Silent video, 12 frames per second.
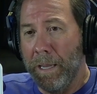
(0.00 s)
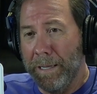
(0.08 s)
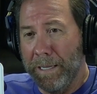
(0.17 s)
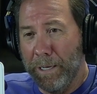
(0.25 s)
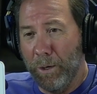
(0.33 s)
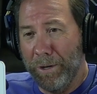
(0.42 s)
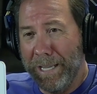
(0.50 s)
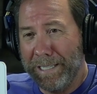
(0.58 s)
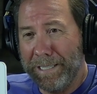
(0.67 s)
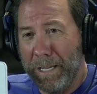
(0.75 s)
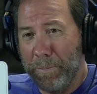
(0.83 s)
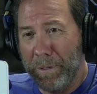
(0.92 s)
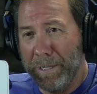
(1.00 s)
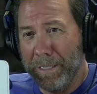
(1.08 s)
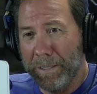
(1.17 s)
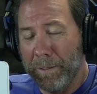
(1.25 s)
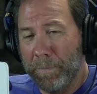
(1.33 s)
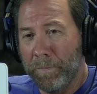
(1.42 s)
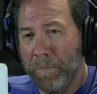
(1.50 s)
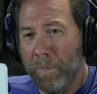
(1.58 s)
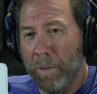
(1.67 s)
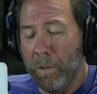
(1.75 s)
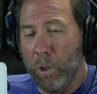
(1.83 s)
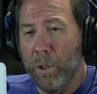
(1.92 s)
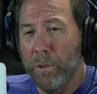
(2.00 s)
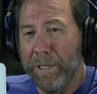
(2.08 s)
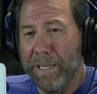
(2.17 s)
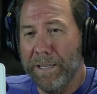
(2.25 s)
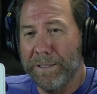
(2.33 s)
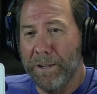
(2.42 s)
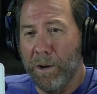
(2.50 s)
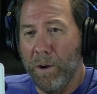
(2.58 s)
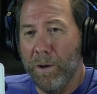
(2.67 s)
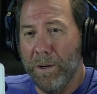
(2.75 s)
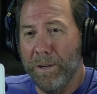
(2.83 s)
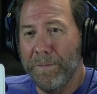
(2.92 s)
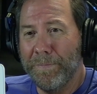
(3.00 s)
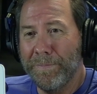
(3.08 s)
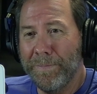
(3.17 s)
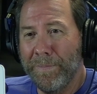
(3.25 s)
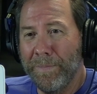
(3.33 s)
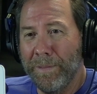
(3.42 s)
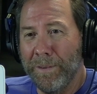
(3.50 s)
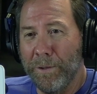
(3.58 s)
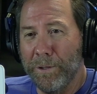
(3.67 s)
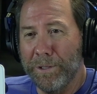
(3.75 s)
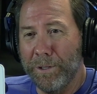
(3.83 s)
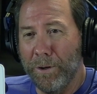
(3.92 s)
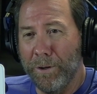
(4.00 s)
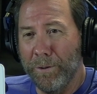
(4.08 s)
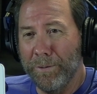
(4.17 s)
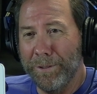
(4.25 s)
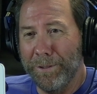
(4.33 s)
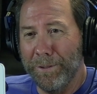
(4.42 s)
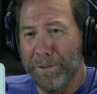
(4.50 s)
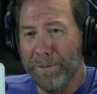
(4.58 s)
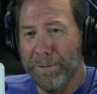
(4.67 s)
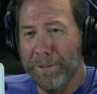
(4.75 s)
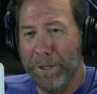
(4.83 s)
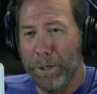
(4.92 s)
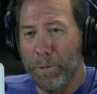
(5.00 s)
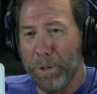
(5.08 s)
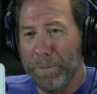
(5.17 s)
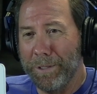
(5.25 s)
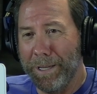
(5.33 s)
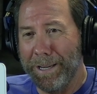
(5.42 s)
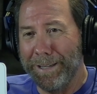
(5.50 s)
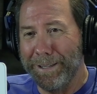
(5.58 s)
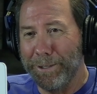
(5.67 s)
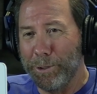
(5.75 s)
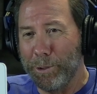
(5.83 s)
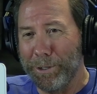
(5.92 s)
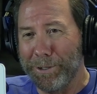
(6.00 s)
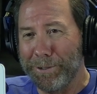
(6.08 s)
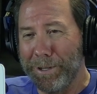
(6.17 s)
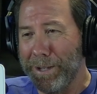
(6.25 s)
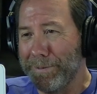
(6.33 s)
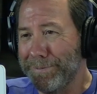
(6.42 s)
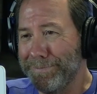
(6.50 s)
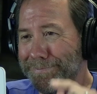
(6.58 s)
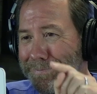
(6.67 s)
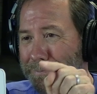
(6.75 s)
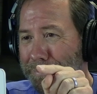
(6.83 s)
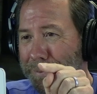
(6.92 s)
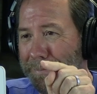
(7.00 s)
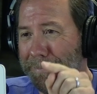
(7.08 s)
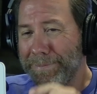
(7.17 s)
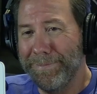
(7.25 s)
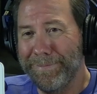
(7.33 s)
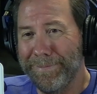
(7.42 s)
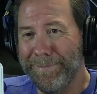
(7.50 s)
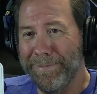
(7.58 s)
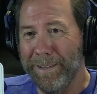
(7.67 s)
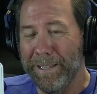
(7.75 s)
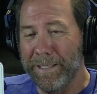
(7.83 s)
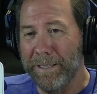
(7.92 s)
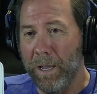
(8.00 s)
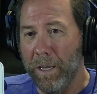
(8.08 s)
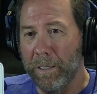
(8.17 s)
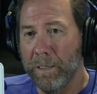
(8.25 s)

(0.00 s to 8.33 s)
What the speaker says: And then our next step is, you don't need us at all. You just go to Sera website and you do it yourself. It's done.